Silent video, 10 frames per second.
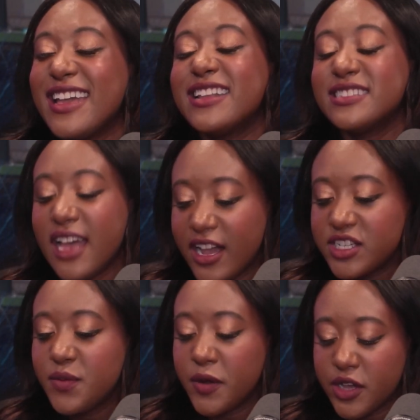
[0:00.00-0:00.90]
It is
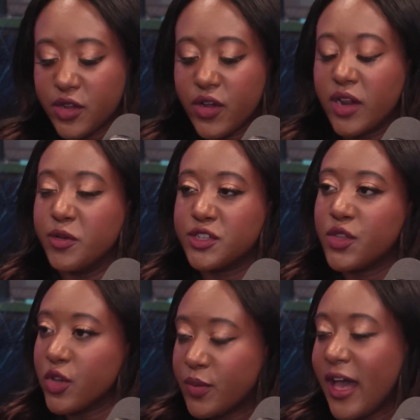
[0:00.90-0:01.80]
actually pretty incredible to
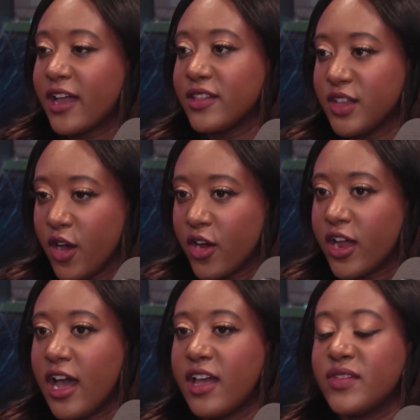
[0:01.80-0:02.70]
look back at the
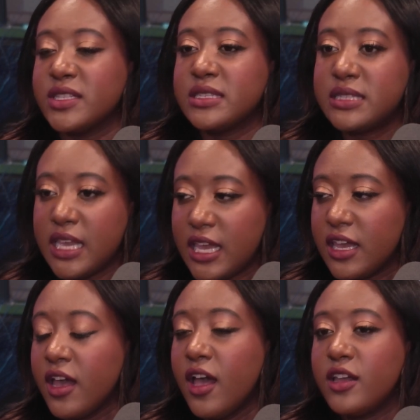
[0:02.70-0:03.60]
archive and
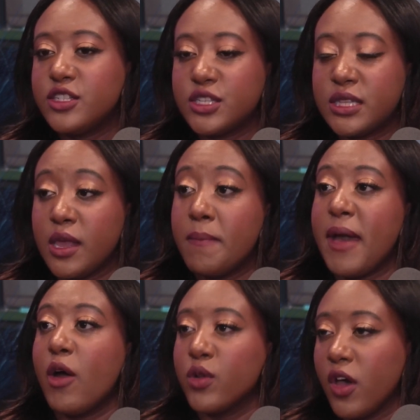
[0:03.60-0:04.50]
see just the
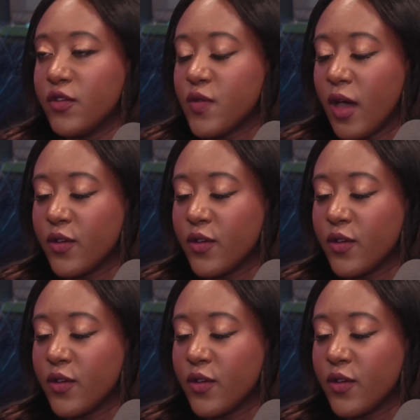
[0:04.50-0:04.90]
amount of